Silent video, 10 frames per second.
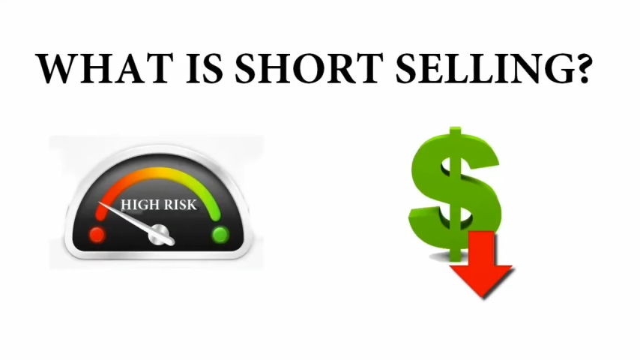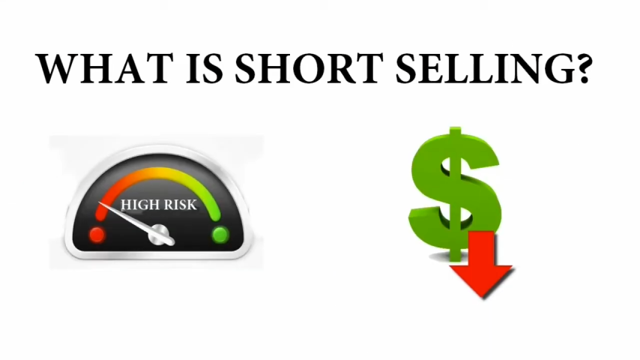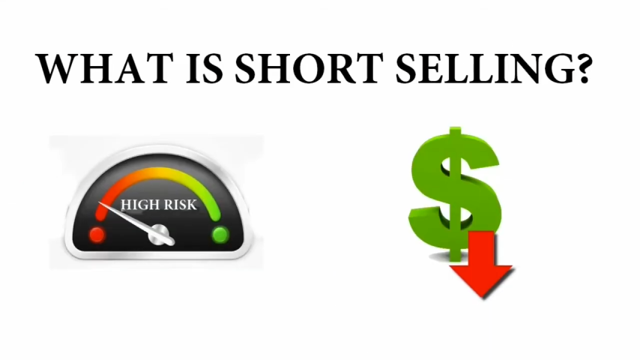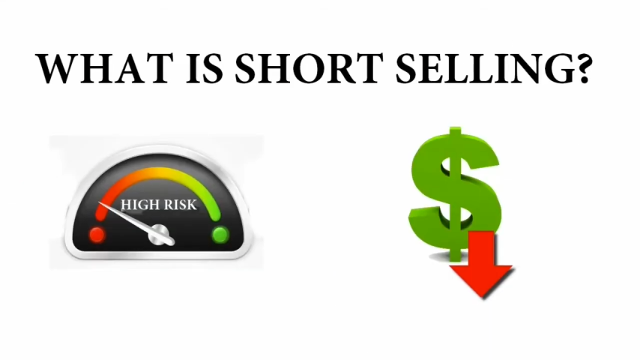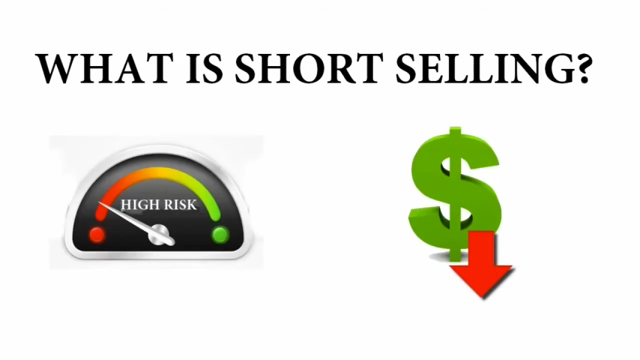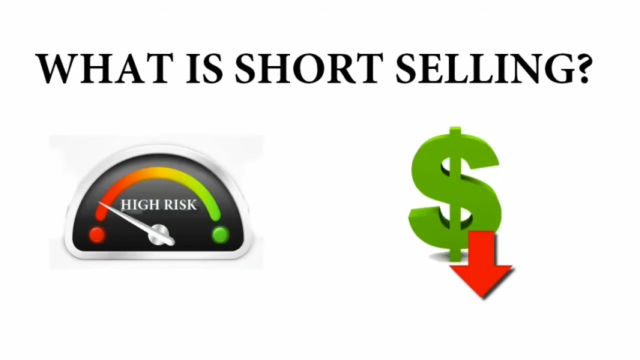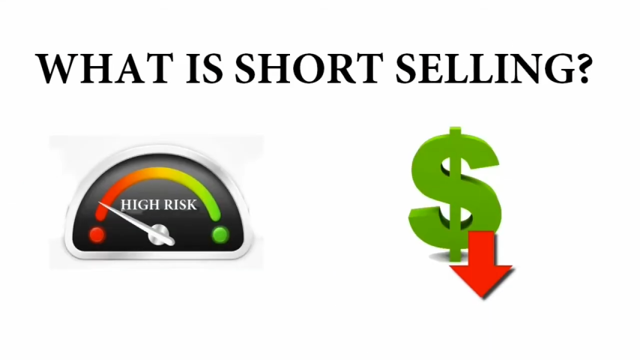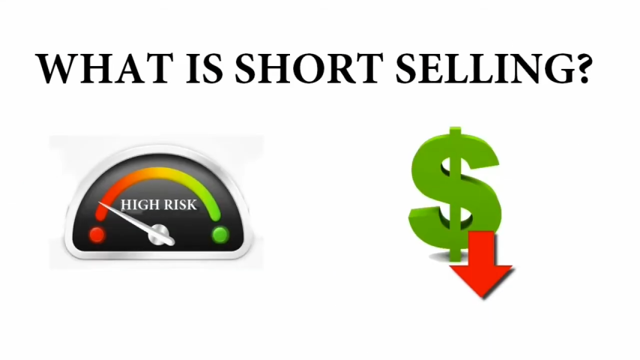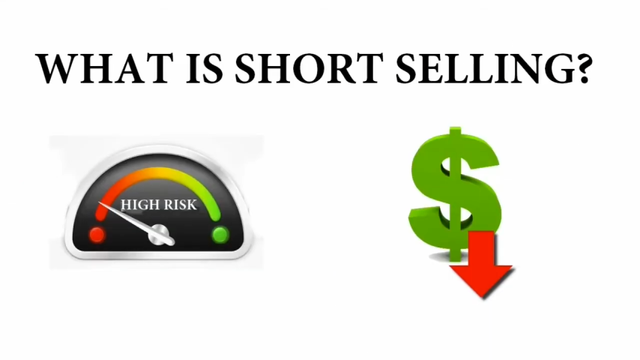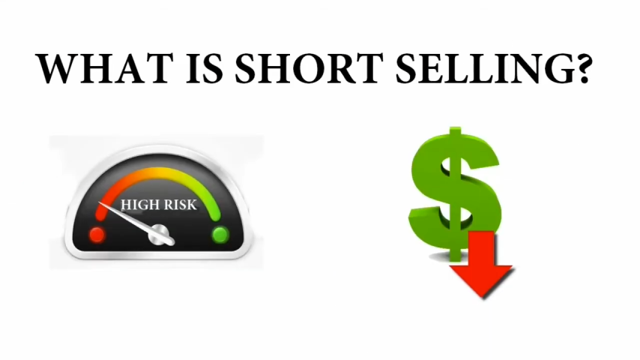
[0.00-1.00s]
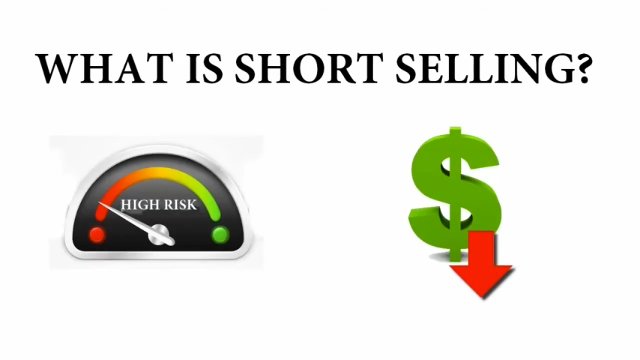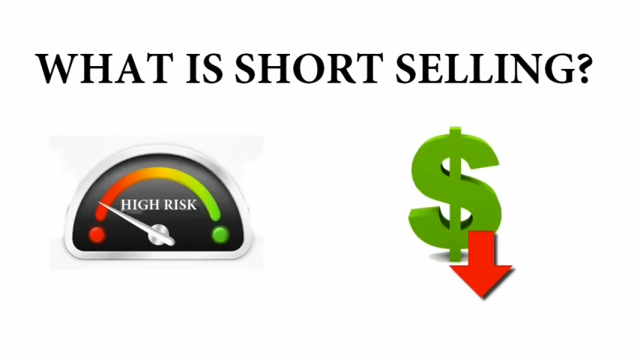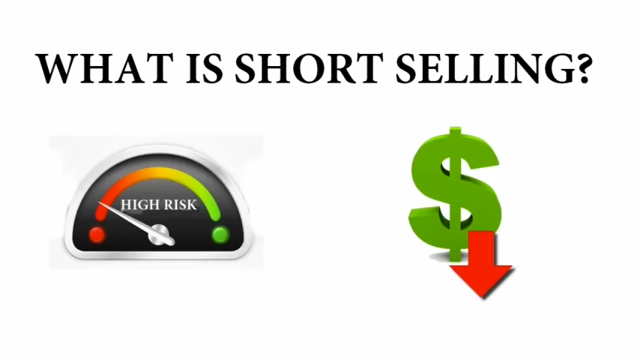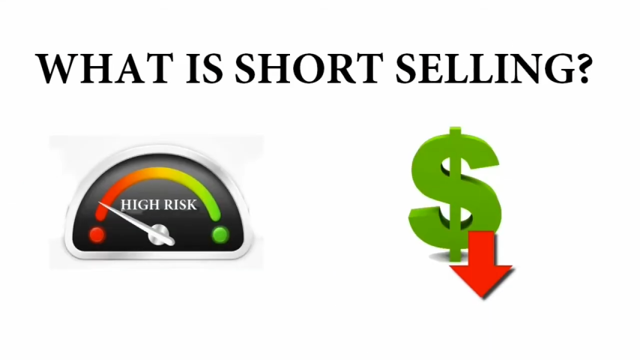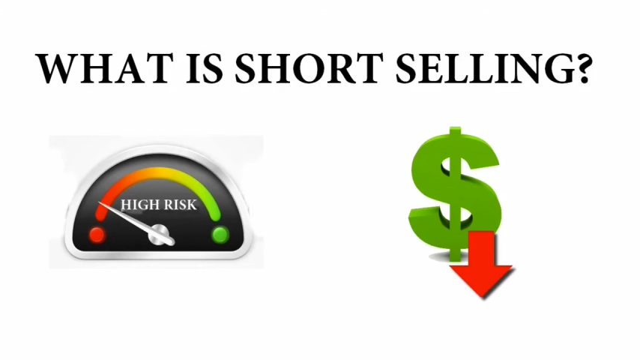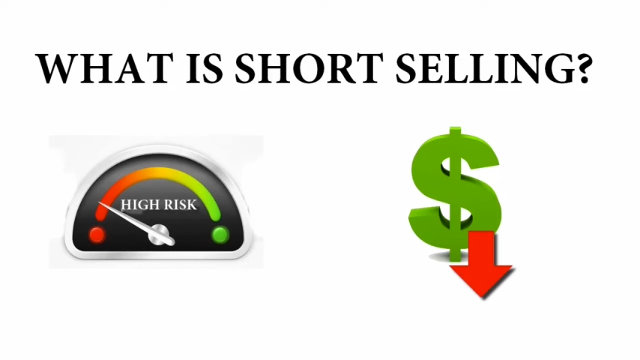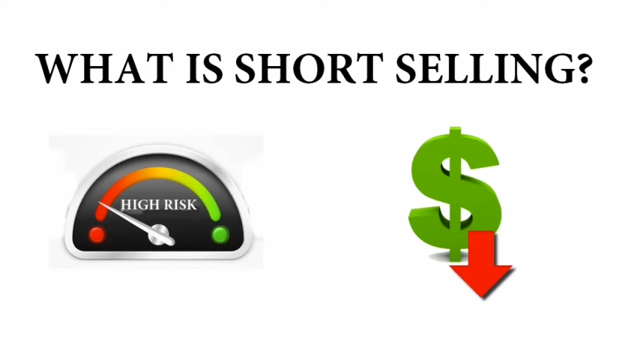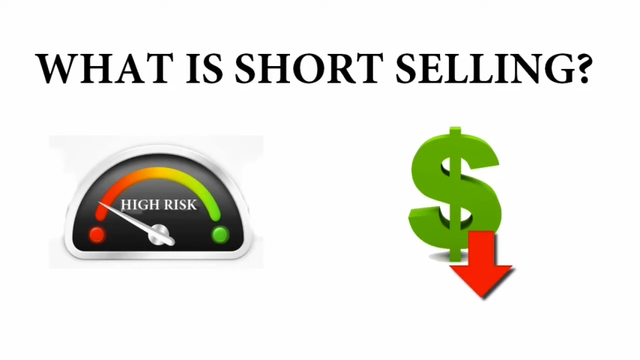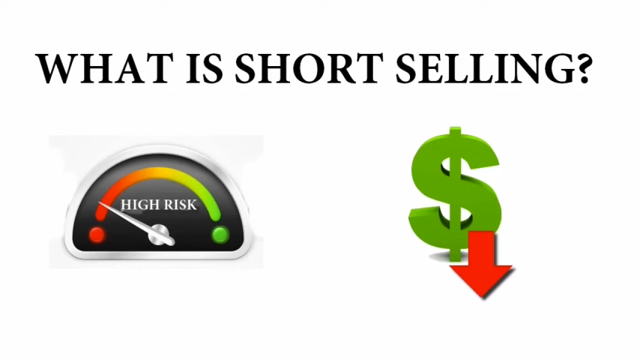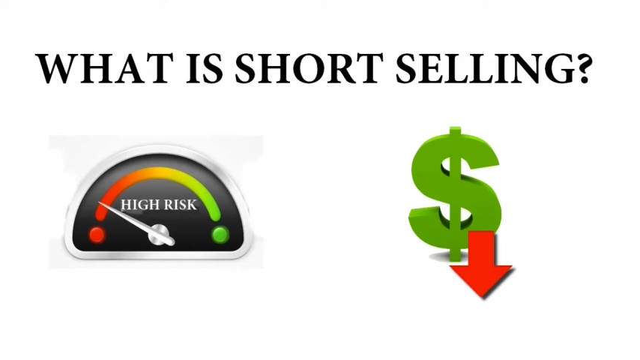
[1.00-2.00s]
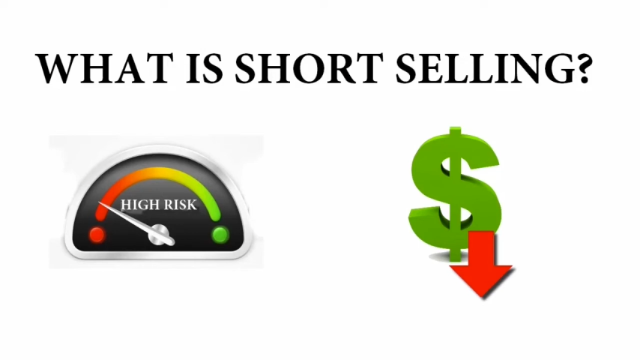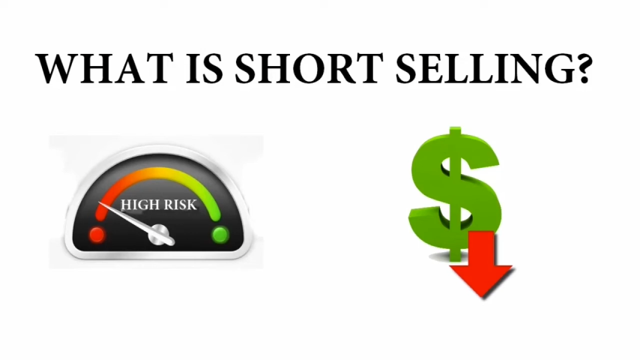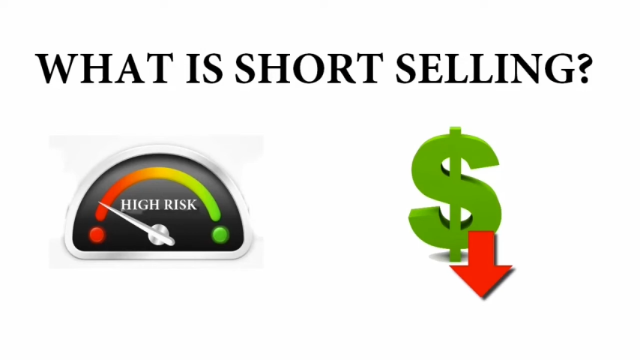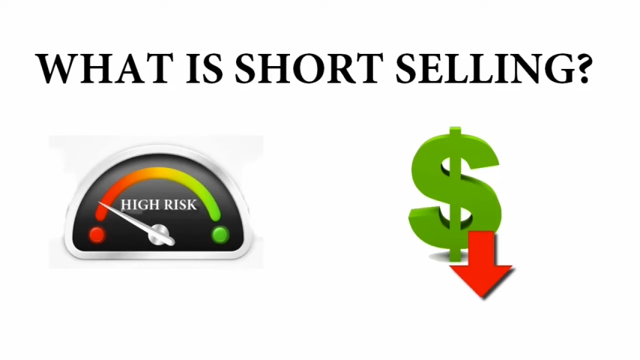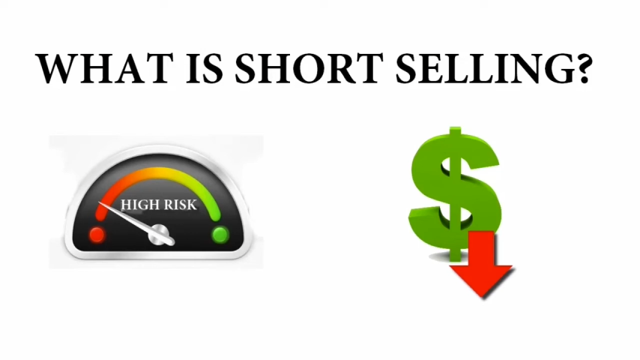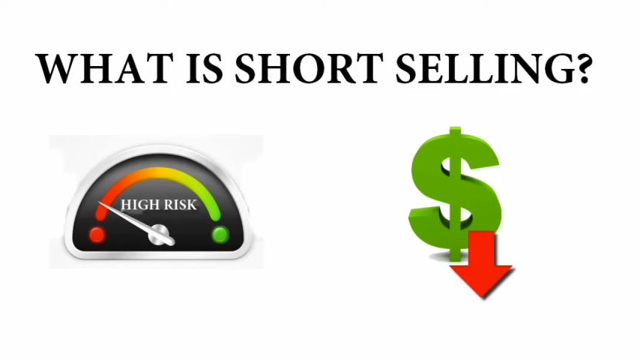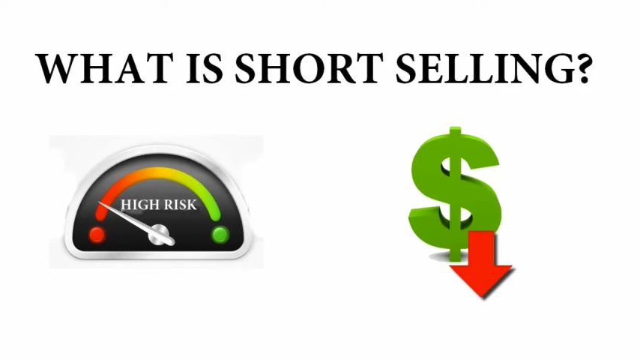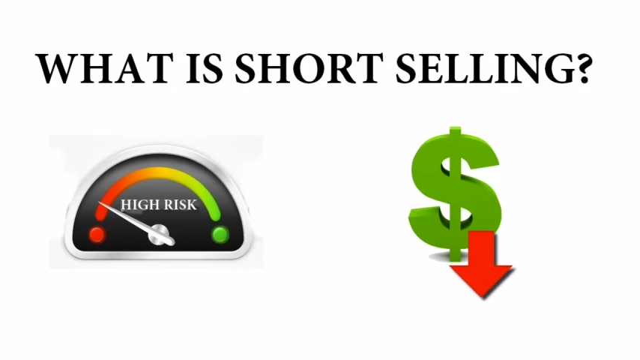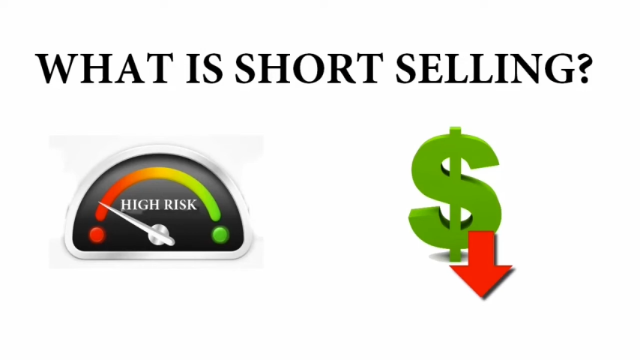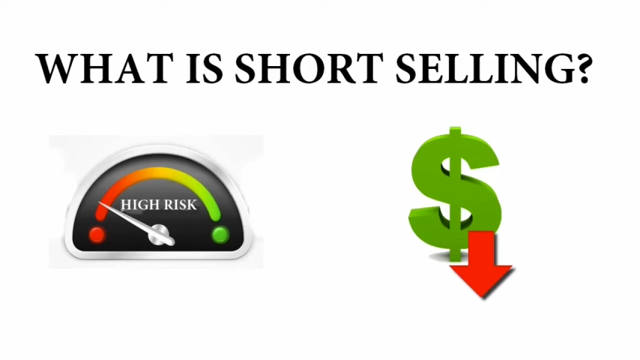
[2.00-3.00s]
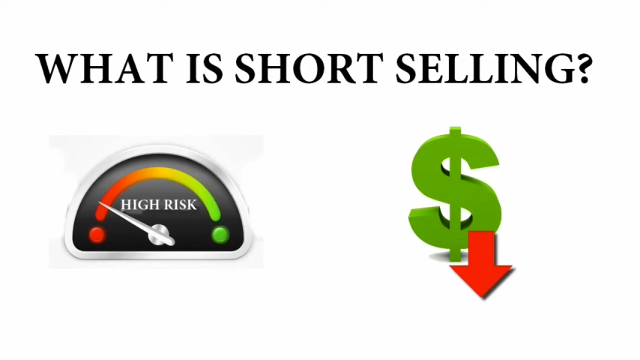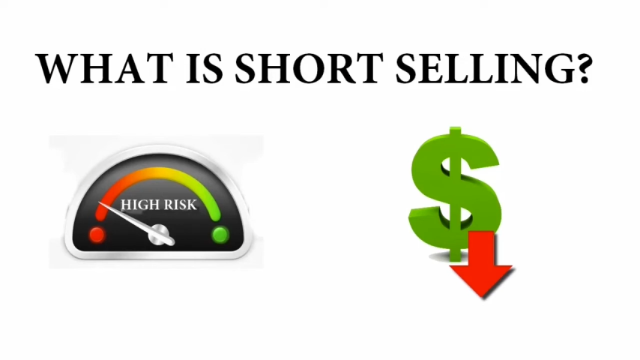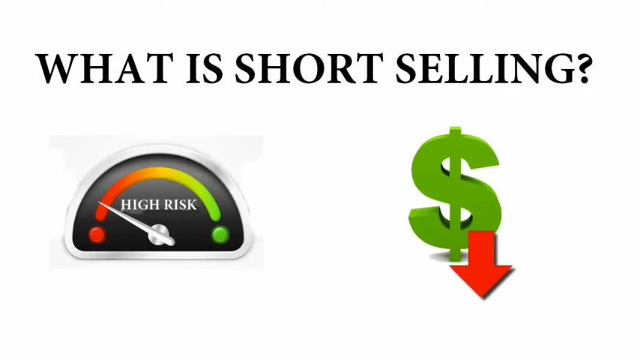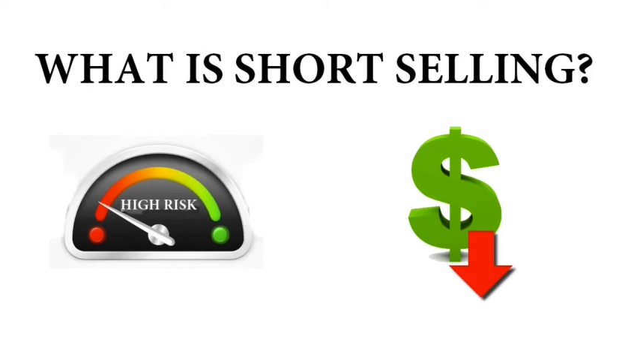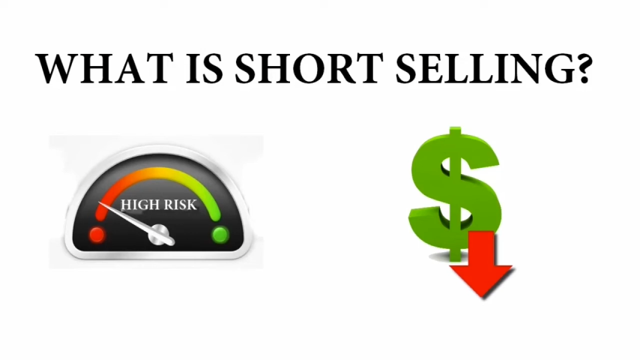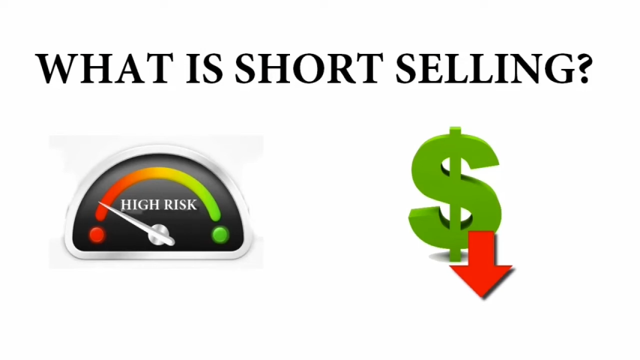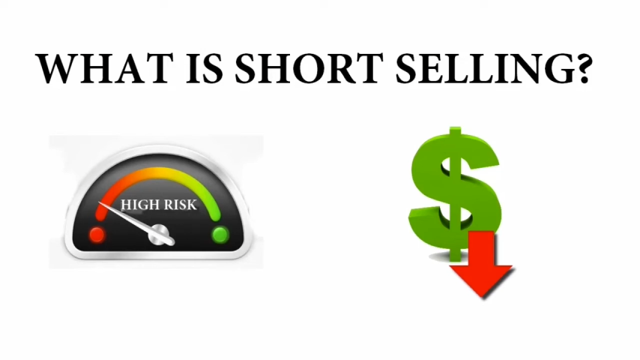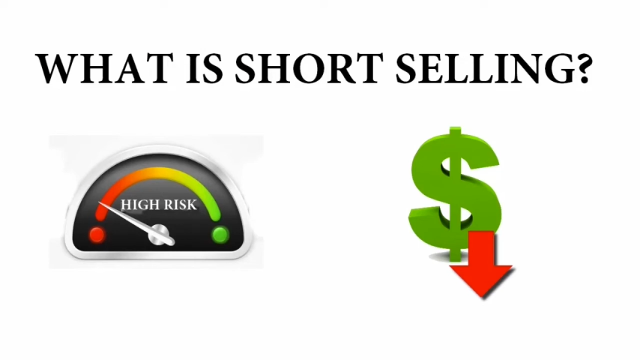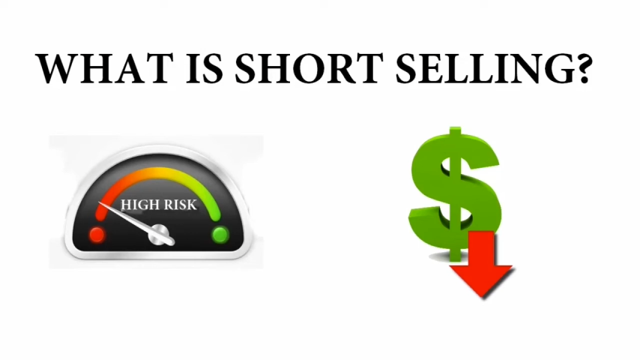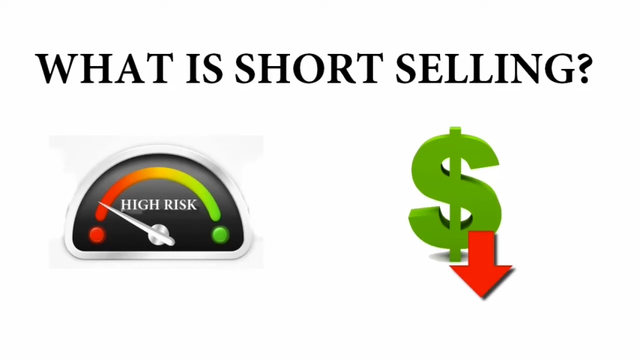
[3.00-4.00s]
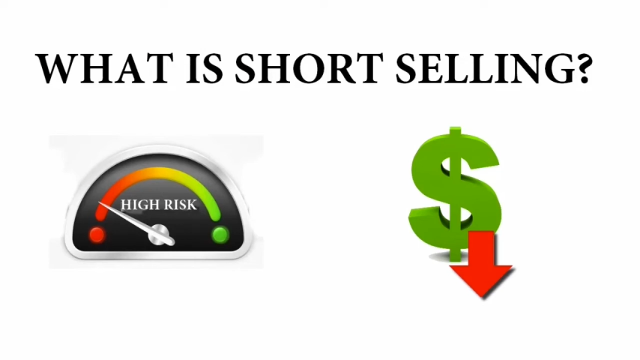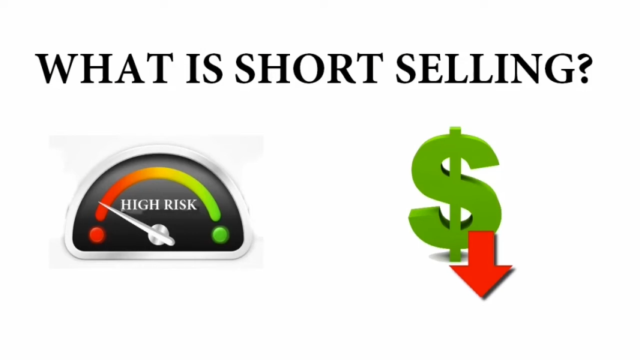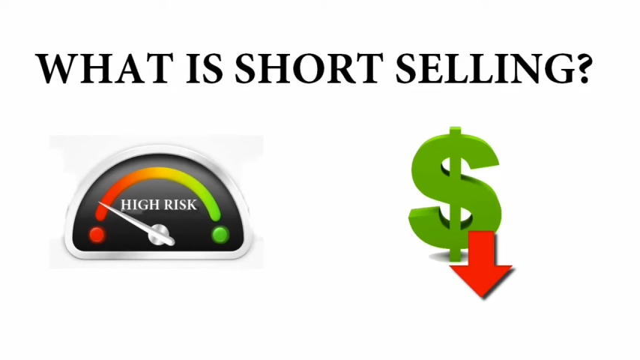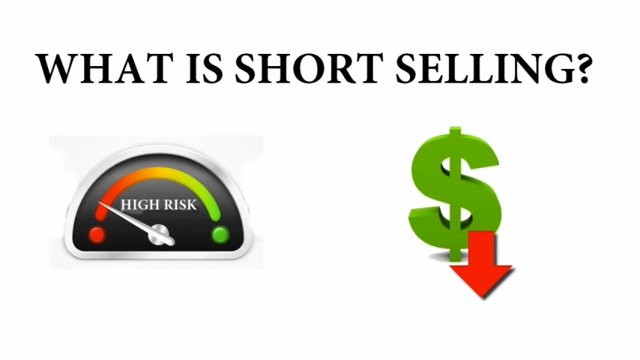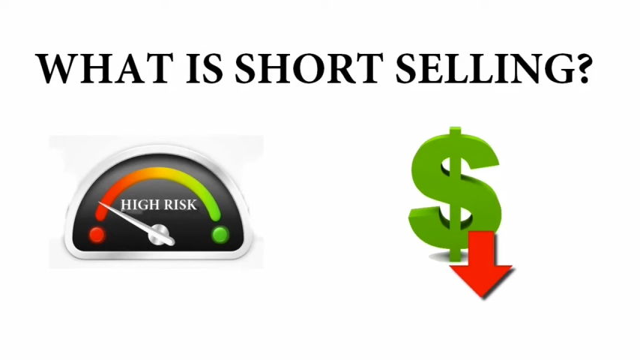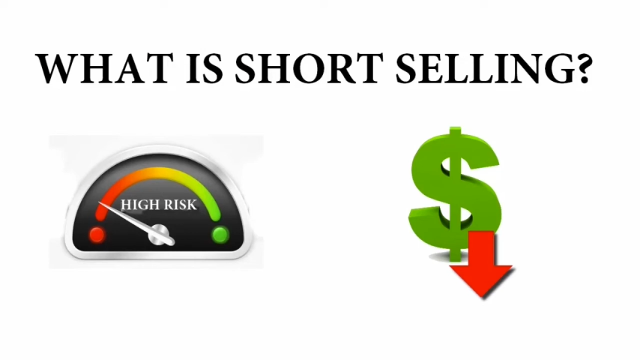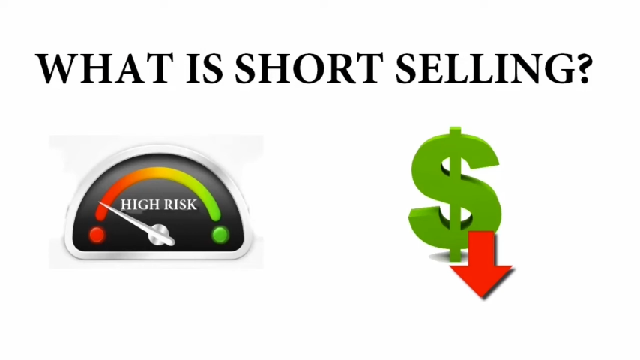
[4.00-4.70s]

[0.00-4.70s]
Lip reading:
No face is visible, so there are no lips to read.